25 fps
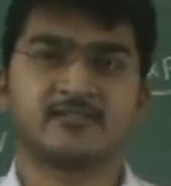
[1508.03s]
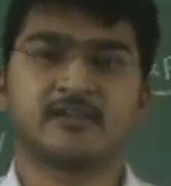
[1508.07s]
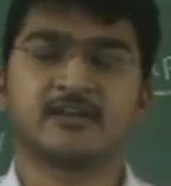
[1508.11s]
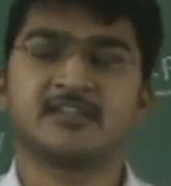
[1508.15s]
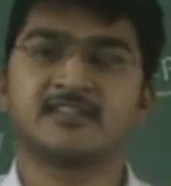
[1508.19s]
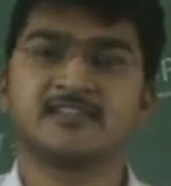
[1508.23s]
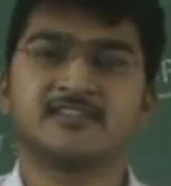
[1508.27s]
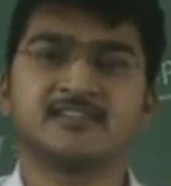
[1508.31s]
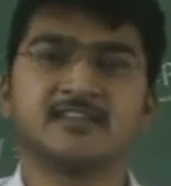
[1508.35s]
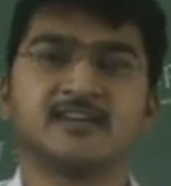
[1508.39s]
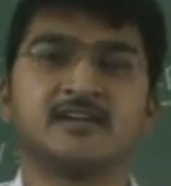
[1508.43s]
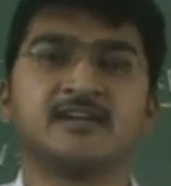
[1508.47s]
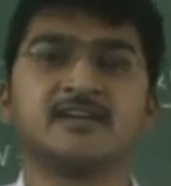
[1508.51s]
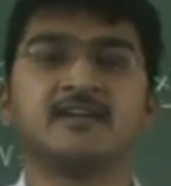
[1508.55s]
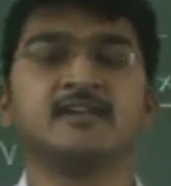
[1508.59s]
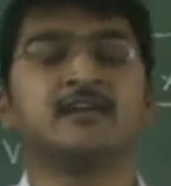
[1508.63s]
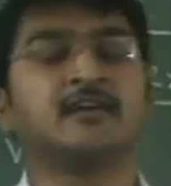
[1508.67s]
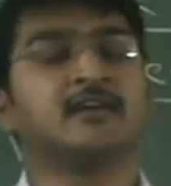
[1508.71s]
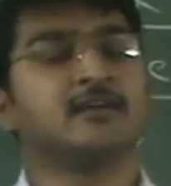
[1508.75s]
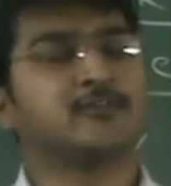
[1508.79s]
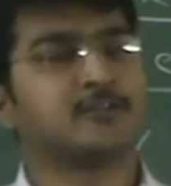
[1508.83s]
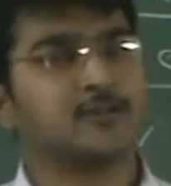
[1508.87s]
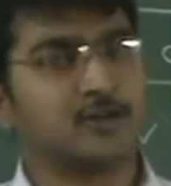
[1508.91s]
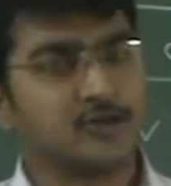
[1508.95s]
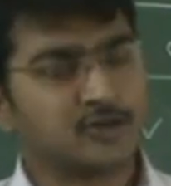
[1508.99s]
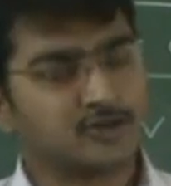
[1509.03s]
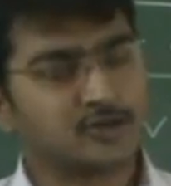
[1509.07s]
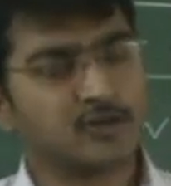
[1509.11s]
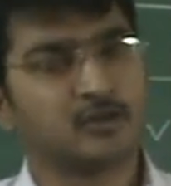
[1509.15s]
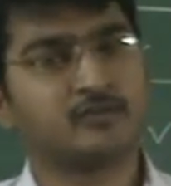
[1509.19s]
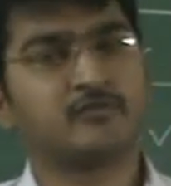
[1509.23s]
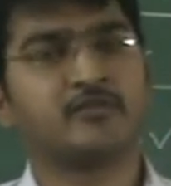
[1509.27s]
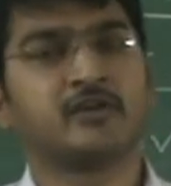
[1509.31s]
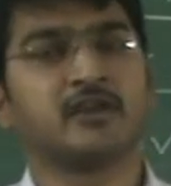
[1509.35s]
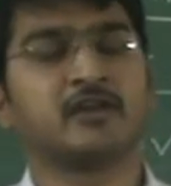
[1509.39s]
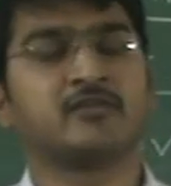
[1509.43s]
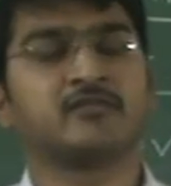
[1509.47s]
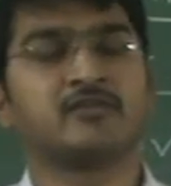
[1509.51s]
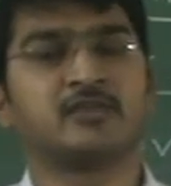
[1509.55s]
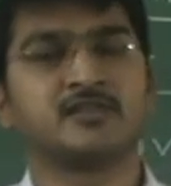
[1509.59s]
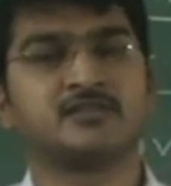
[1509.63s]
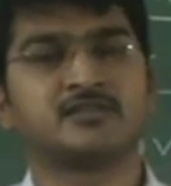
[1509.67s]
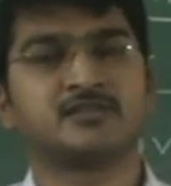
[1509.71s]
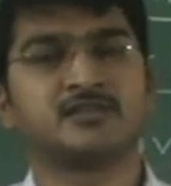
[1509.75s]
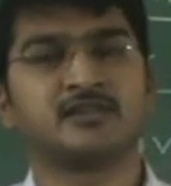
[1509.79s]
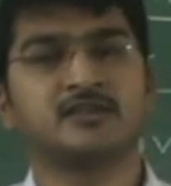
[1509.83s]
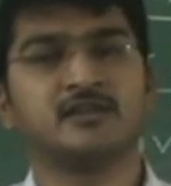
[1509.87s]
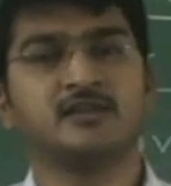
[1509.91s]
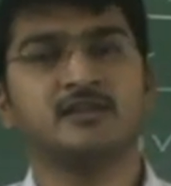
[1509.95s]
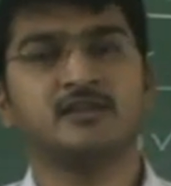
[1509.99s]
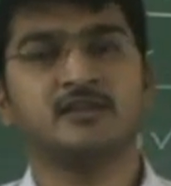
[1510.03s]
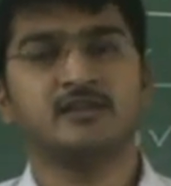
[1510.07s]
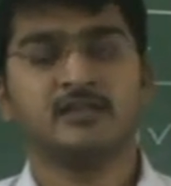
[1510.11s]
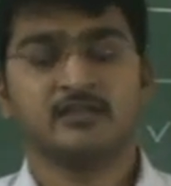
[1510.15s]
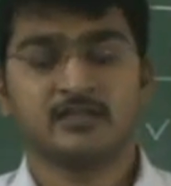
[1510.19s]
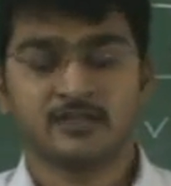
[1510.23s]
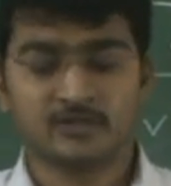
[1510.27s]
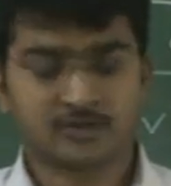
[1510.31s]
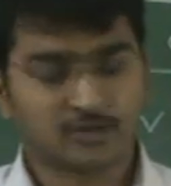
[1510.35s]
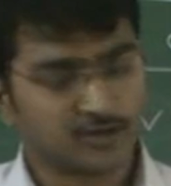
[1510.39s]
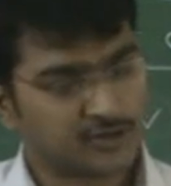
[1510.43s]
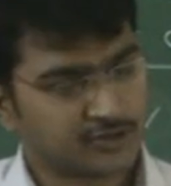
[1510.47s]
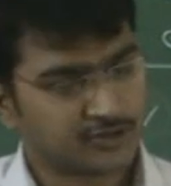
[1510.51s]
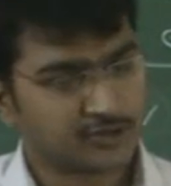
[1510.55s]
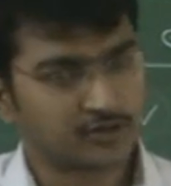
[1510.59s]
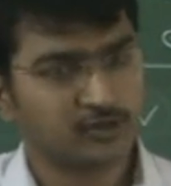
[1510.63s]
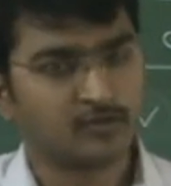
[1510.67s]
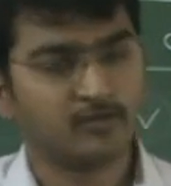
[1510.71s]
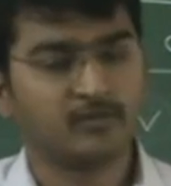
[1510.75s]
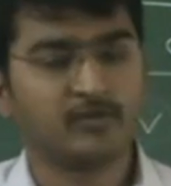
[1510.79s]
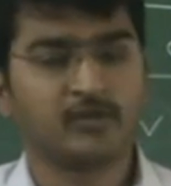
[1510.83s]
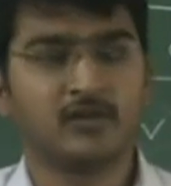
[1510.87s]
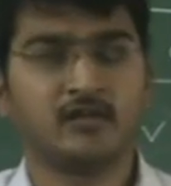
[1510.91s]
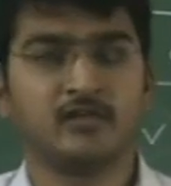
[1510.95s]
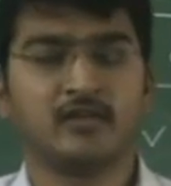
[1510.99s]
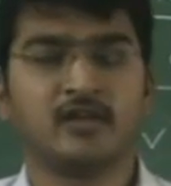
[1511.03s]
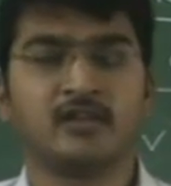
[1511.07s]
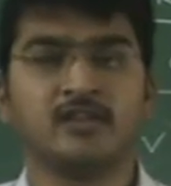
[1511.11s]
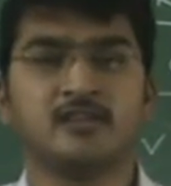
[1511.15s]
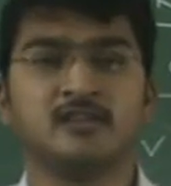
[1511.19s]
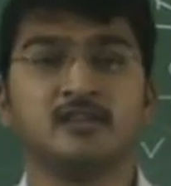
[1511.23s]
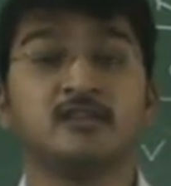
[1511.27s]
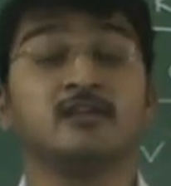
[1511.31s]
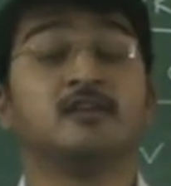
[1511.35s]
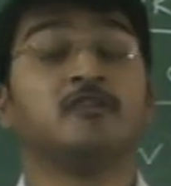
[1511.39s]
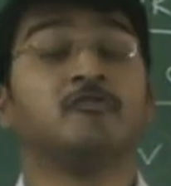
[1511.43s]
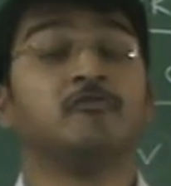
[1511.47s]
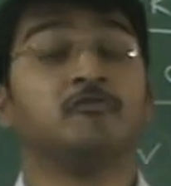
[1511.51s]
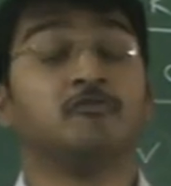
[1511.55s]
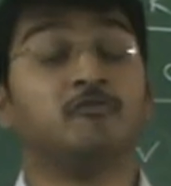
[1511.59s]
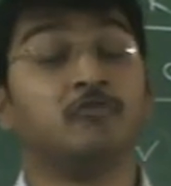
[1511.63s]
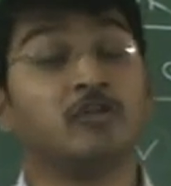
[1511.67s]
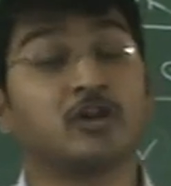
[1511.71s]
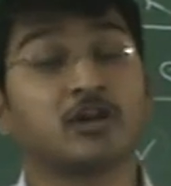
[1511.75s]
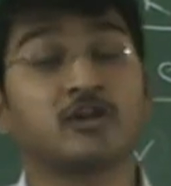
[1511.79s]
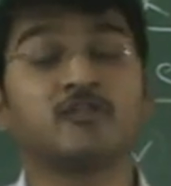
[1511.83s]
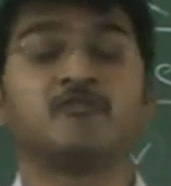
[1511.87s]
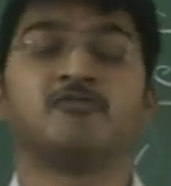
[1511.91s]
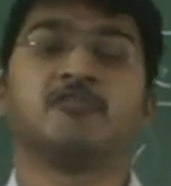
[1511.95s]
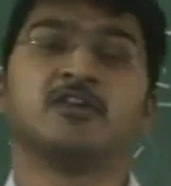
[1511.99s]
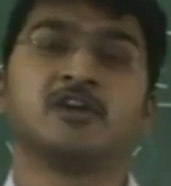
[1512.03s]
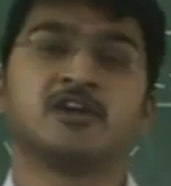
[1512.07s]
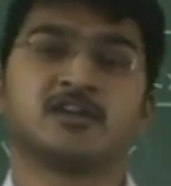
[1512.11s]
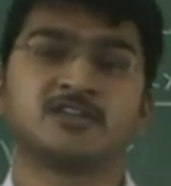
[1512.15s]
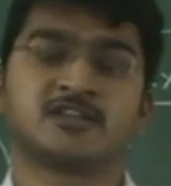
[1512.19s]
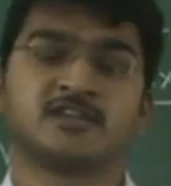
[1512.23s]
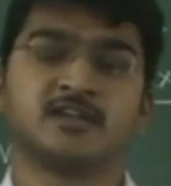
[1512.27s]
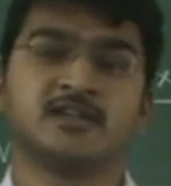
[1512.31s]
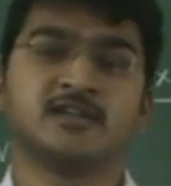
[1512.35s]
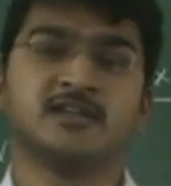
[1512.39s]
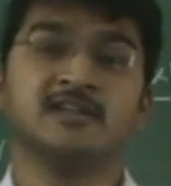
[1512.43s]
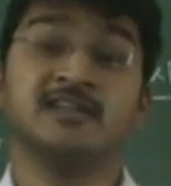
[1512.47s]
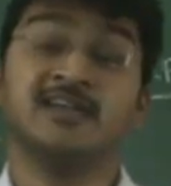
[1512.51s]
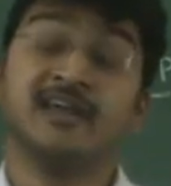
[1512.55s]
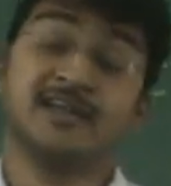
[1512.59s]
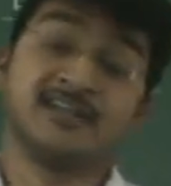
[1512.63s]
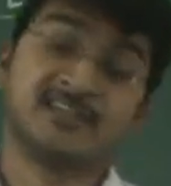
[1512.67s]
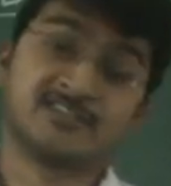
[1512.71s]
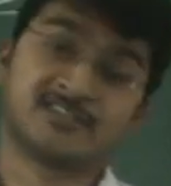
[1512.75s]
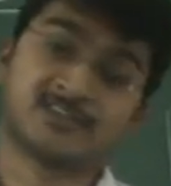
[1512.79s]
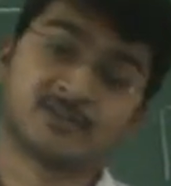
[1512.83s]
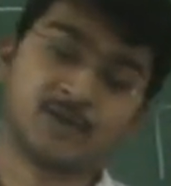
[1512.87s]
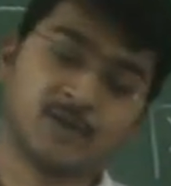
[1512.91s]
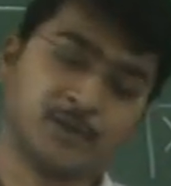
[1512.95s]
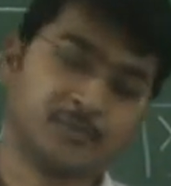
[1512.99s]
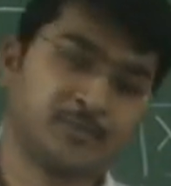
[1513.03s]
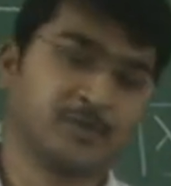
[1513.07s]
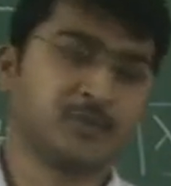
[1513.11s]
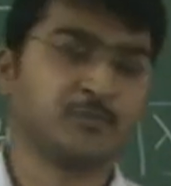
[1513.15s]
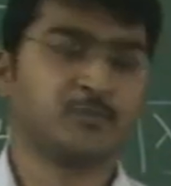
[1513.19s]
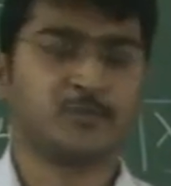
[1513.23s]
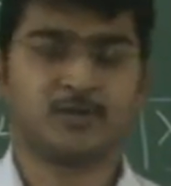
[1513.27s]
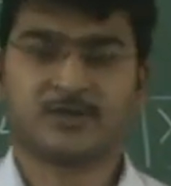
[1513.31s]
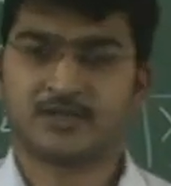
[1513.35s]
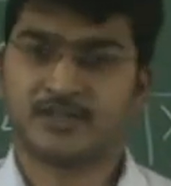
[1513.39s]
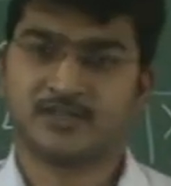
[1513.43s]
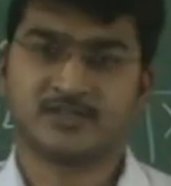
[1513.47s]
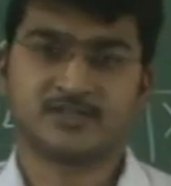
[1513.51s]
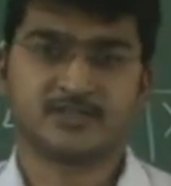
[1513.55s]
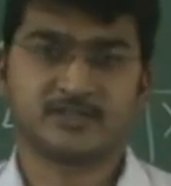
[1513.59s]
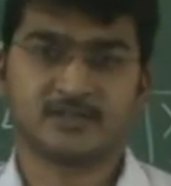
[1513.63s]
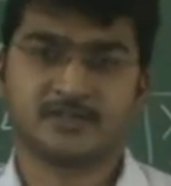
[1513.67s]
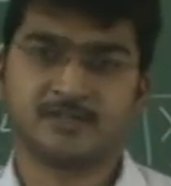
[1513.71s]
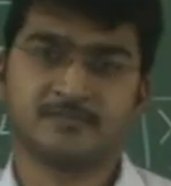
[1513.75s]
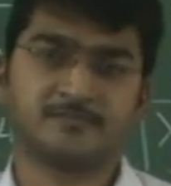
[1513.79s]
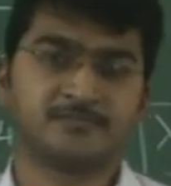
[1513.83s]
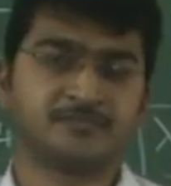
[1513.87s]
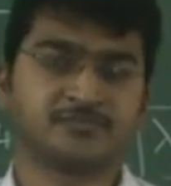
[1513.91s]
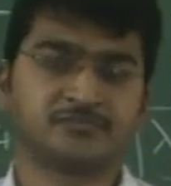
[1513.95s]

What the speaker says: What is the threshold frequency, threshold wavelength, work function, and stopping potential.